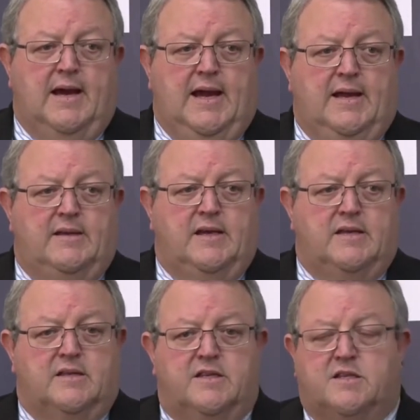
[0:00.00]
and
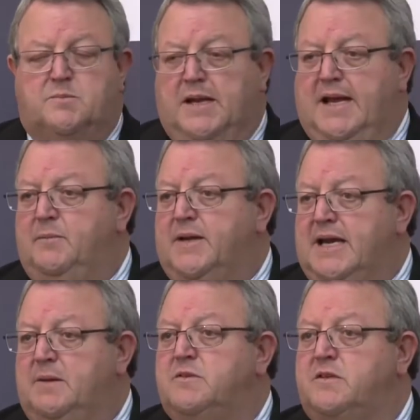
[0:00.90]
that this plan
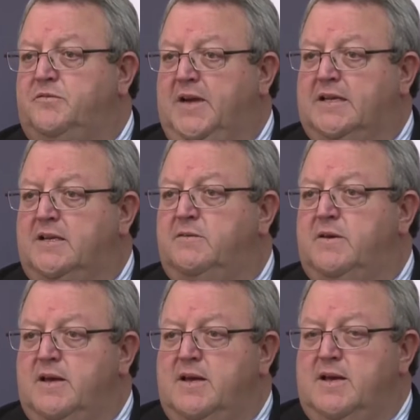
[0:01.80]
becomes effective
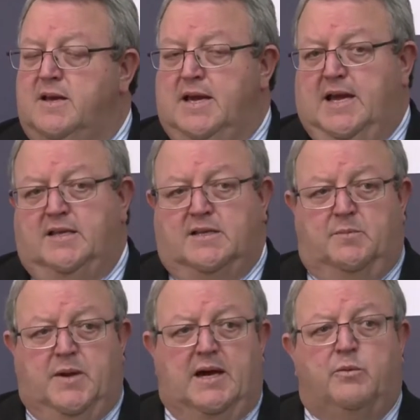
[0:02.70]
at
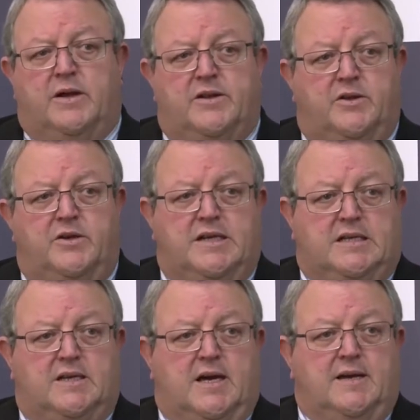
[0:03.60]
about 1:30
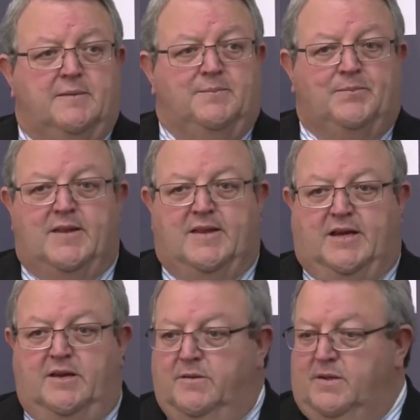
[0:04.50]
today.
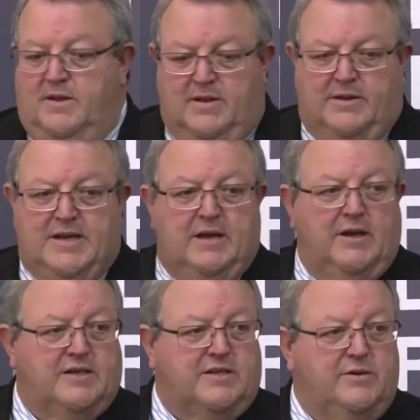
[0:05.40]
Thank you. I'd now
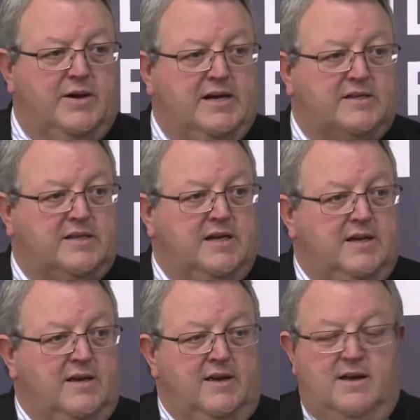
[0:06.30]
like to ask
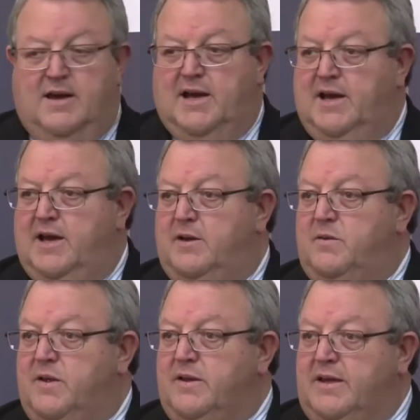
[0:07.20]
our
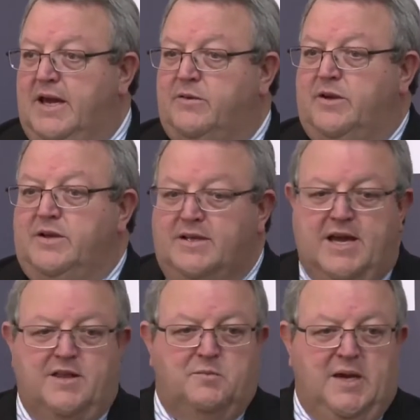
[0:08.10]

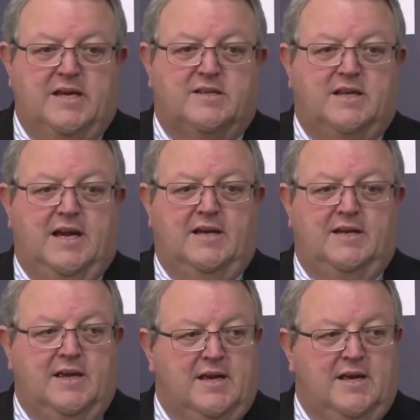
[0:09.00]
gathered mayors and